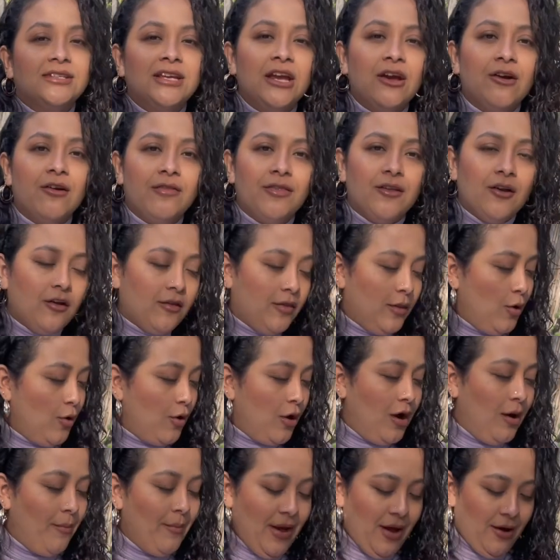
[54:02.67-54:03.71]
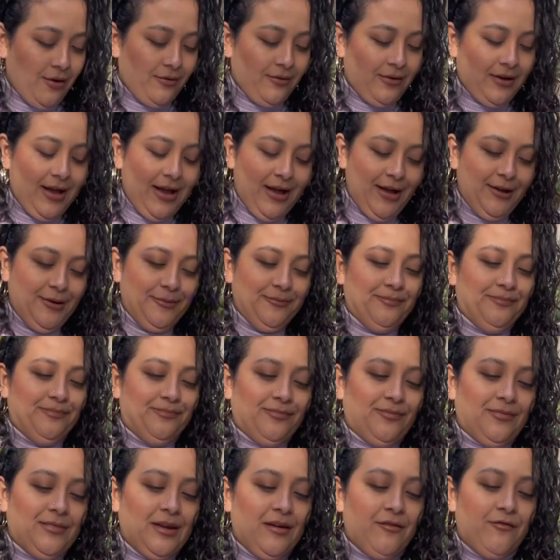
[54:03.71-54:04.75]
here and there they'll come out
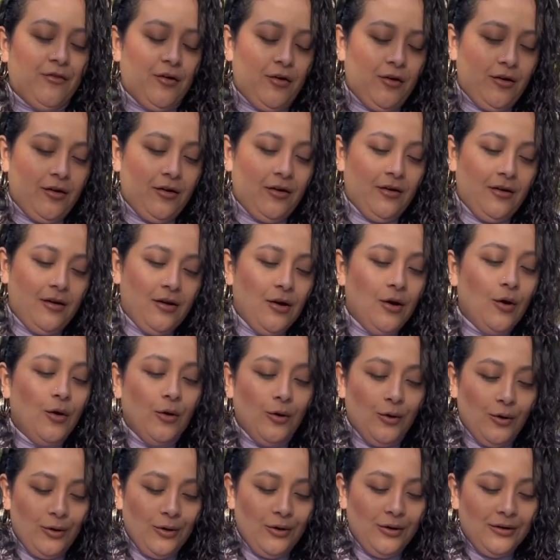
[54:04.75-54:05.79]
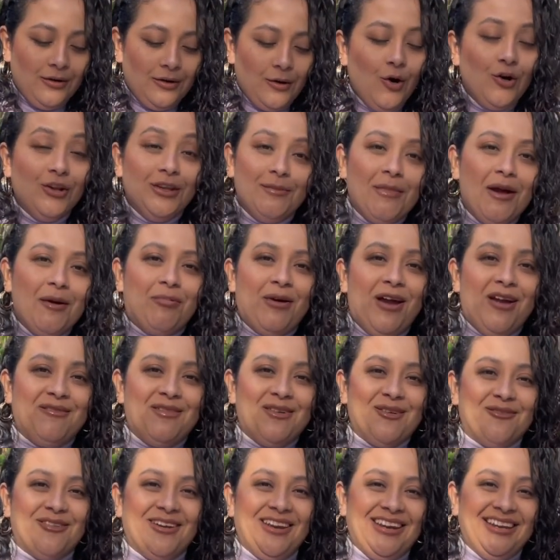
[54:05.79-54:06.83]
for only my private
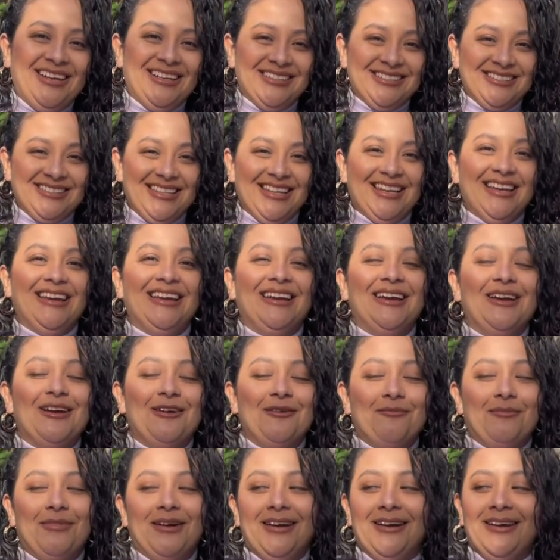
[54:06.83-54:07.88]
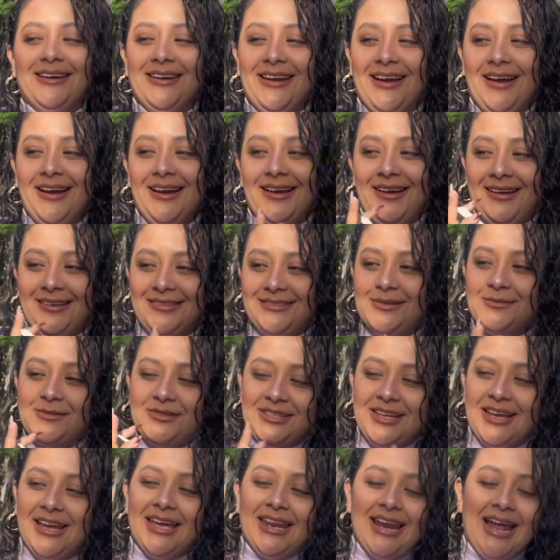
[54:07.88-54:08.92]
readings. But sometimes I
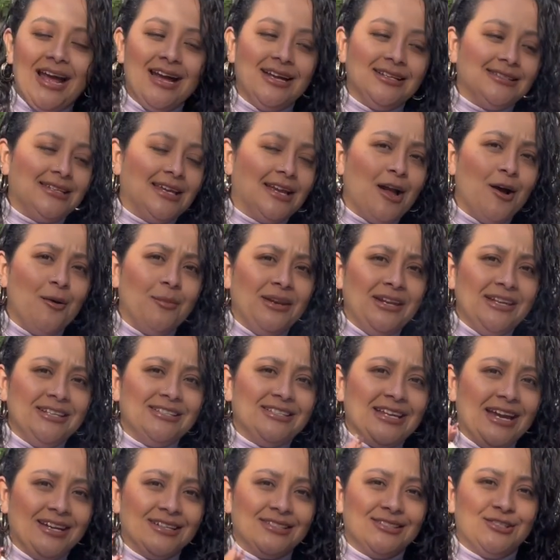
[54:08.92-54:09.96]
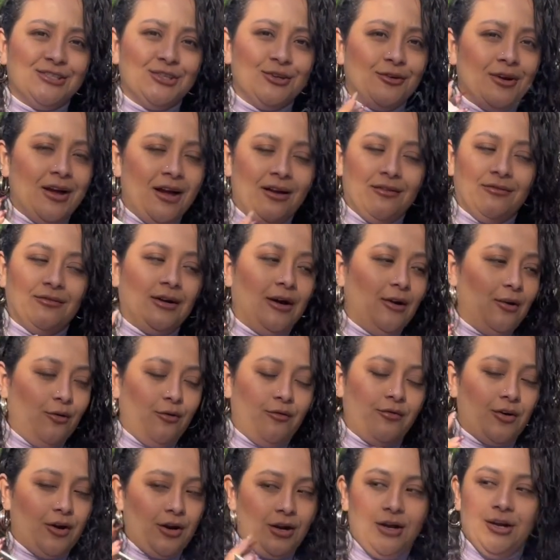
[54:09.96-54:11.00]
get asked, like, how many decks do you have?
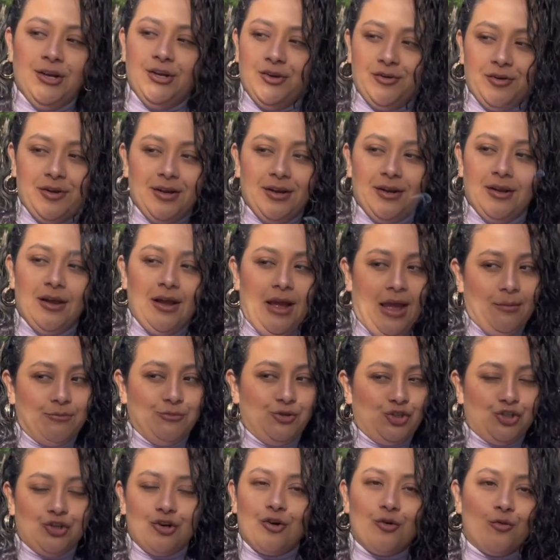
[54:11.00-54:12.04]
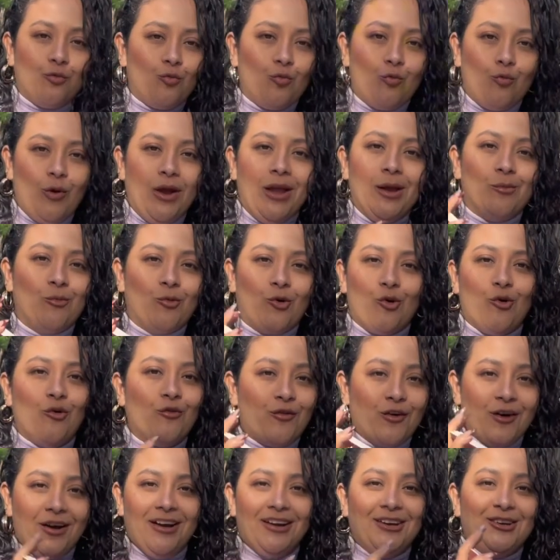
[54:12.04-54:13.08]
Over 100. I'm sure way more, over
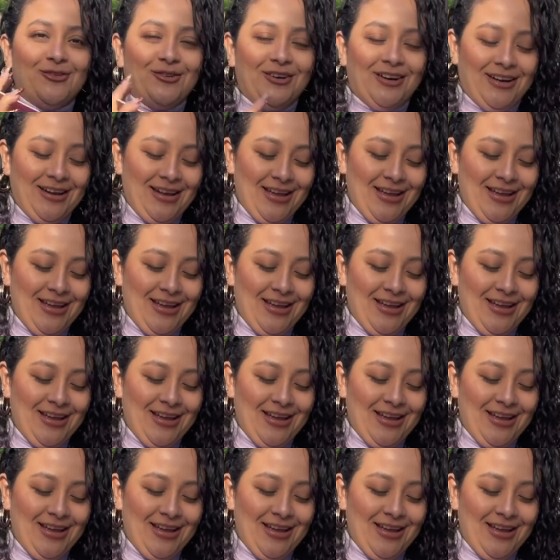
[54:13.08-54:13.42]
100.